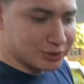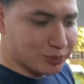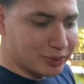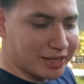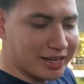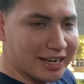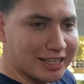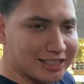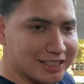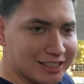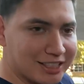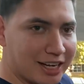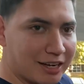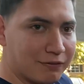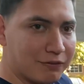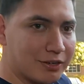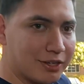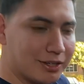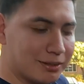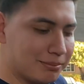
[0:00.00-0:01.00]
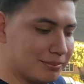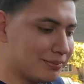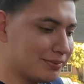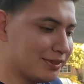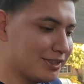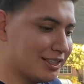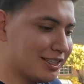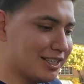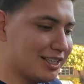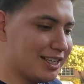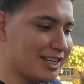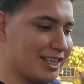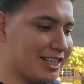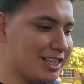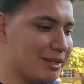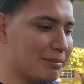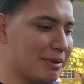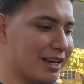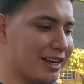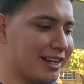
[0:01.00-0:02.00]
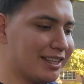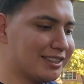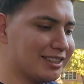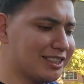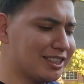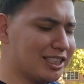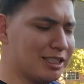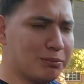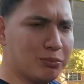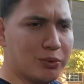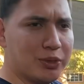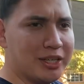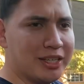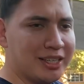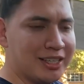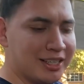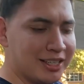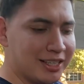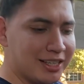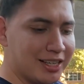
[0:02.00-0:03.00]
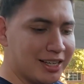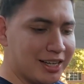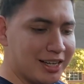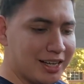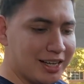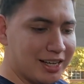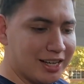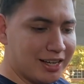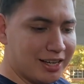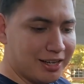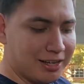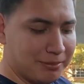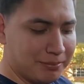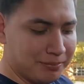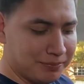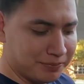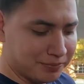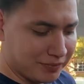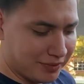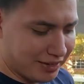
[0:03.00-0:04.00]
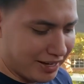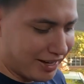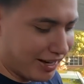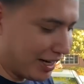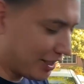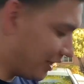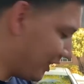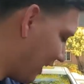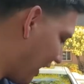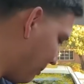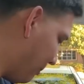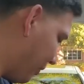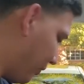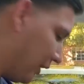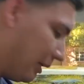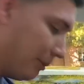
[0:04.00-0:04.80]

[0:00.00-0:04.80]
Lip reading: one I actually got from eBay. It's a cheap one. It actually came in 3